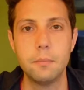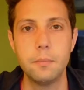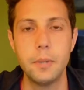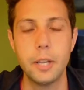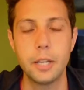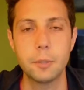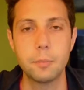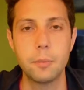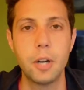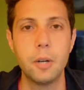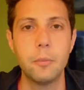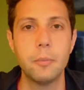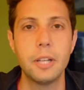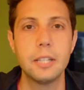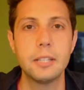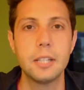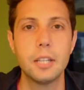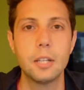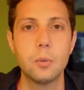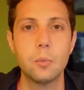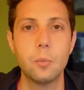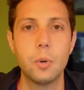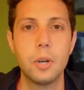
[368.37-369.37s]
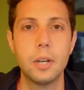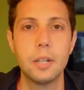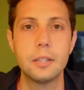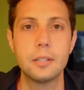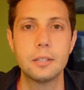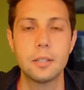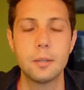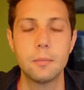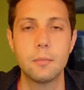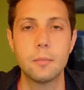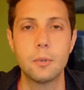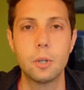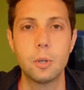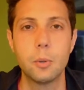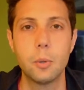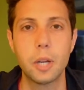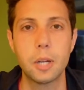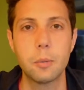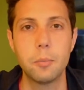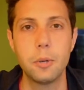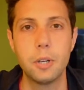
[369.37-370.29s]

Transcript: experimenting with some quick